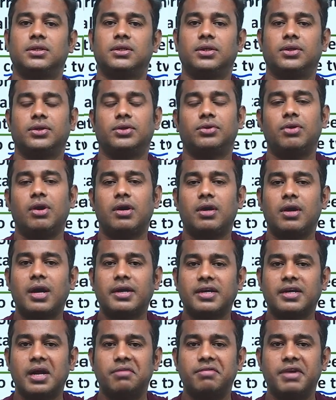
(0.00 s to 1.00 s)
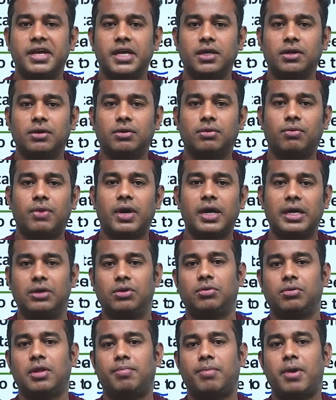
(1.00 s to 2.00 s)
you are not conveying what
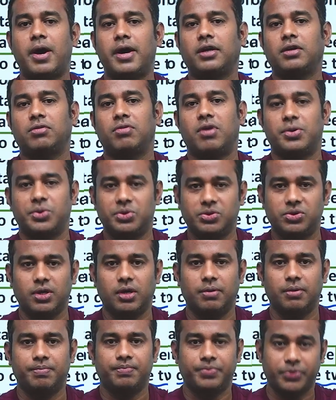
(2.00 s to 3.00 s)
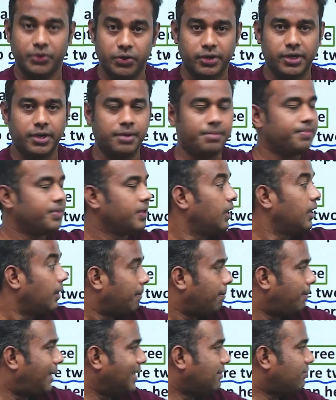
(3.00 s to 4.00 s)
the point you want to say. Okay,
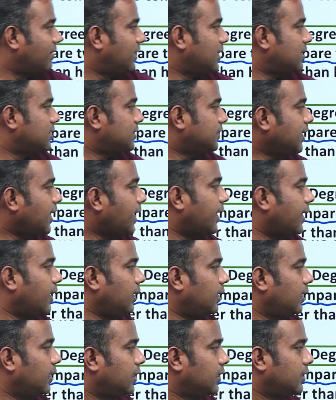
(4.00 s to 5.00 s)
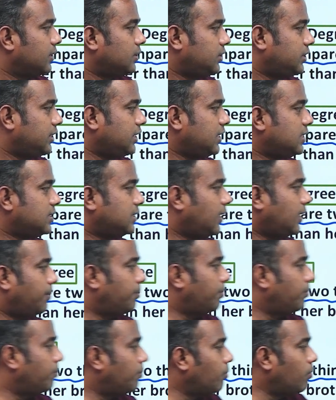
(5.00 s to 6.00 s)
but when I say she is
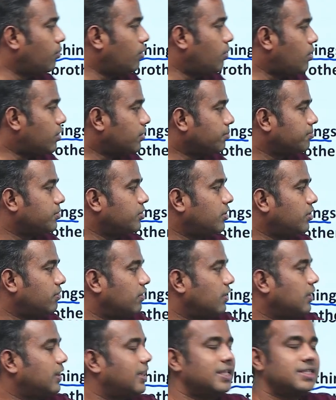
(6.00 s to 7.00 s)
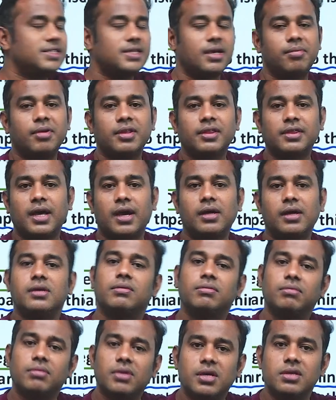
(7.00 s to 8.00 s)
a more beautiful than Samantha,
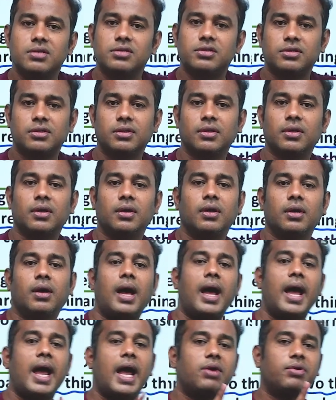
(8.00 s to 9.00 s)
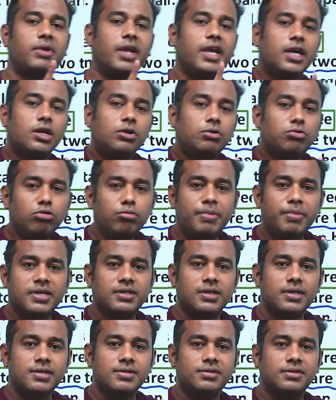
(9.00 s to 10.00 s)
means I have taken two
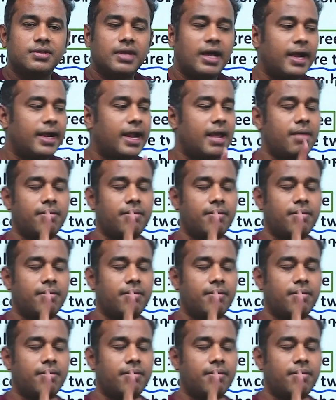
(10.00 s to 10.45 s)
persons and I am